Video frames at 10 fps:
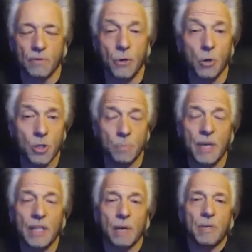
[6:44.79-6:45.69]
viewers that may
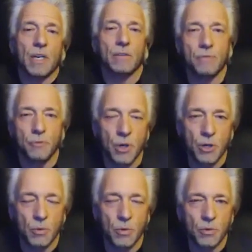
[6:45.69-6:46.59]
not be that familiar
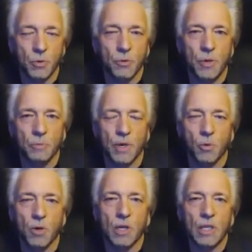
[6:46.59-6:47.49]
with me and my
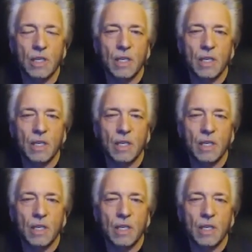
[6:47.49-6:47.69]
work.